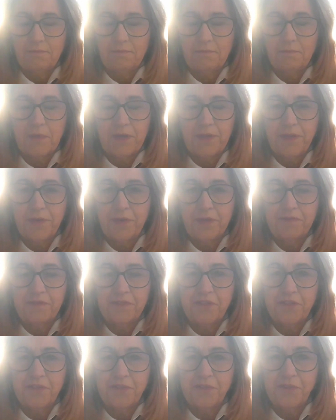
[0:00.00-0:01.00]
mother of
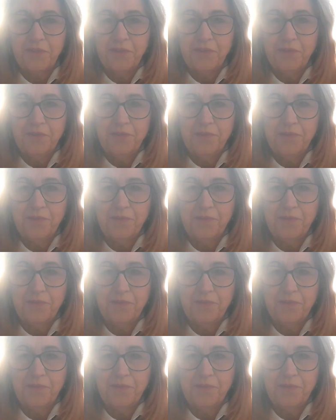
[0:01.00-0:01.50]
two,